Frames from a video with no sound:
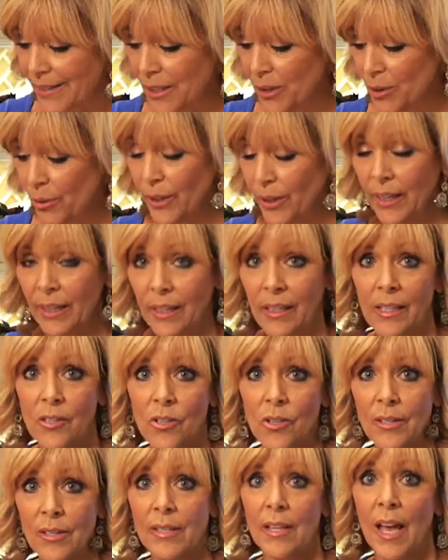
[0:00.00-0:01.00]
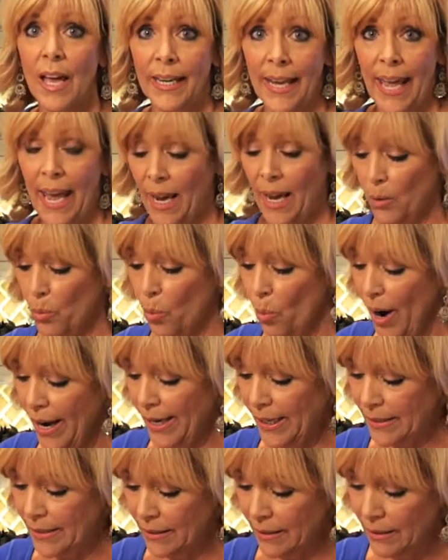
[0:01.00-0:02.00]
ingredient is just an egg
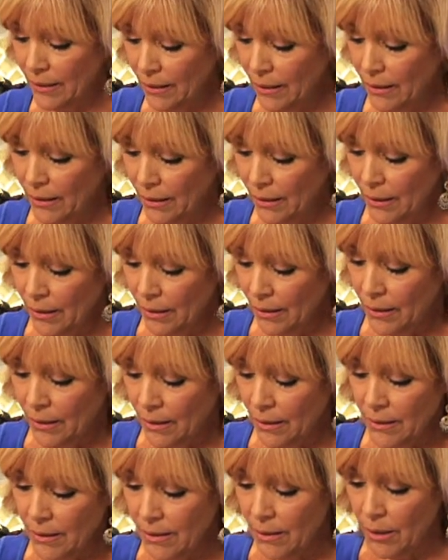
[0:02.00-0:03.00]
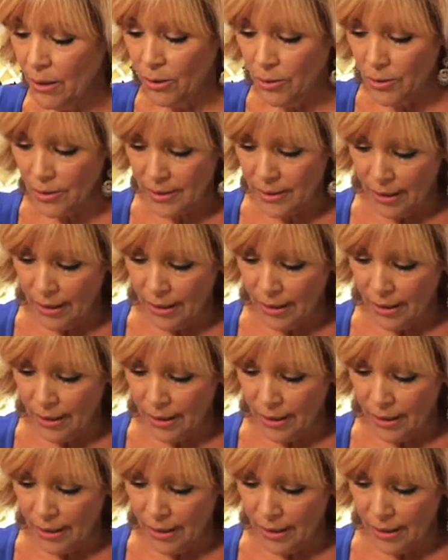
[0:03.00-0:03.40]
white. So just